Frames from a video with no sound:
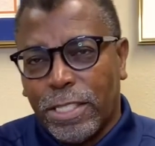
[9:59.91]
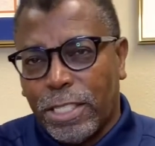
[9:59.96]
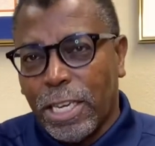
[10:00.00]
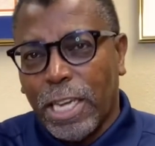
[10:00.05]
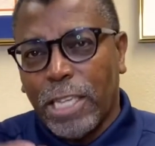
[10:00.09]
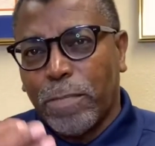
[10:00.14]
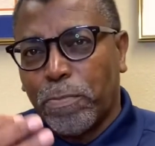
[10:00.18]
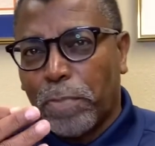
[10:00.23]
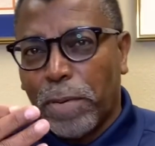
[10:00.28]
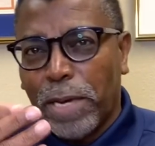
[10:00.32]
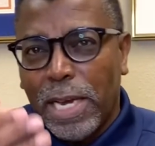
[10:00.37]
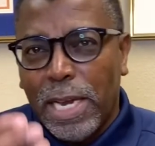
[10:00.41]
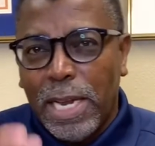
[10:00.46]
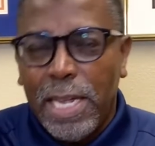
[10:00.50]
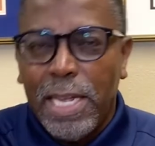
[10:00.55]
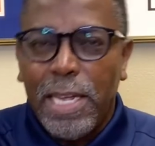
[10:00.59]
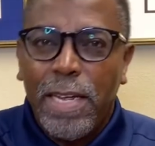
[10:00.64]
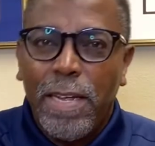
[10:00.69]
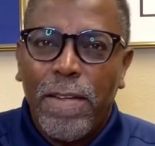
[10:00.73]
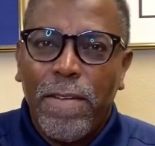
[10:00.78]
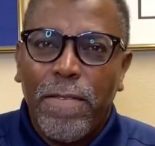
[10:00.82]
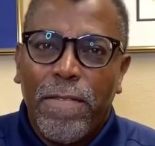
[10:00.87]
Just
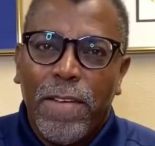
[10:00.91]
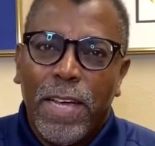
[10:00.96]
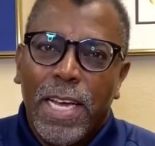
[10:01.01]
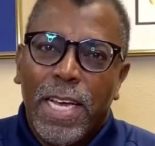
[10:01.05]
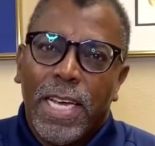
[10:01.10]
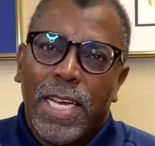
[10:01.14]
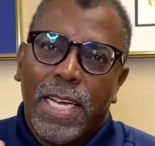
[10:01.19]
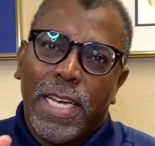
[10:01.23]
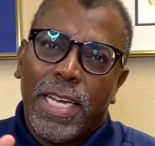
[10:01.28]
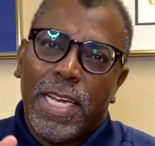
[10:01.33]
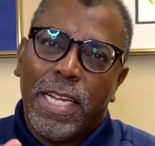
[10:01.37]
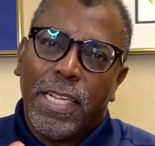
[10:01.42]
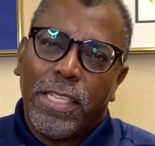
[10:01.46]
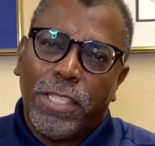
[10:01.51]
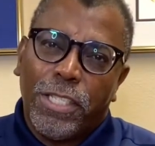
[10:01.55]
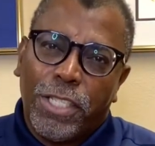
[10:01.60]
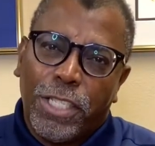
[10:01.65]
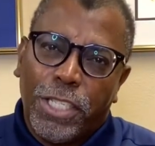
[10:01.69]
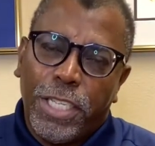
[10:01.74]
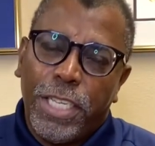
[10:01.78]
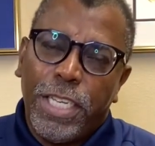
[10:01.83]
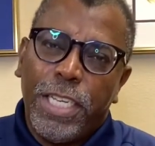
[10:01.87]
believe in
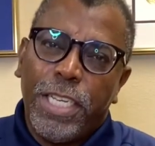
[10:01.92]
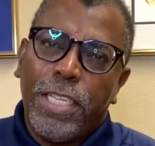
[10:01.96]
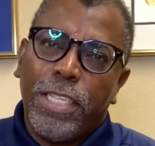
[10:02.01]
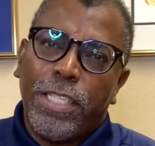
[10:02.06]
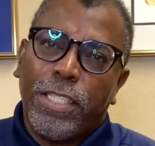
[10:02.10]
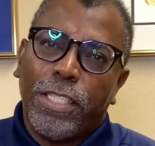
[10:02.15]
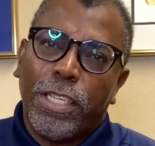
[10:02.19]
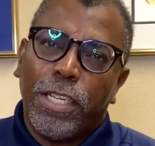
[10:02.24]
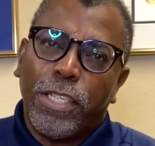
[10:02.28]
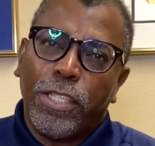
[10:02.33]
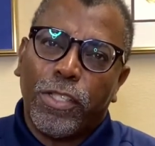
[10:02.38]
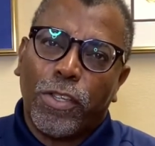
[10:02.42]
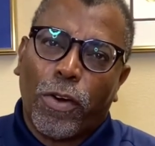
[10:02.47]
Jesus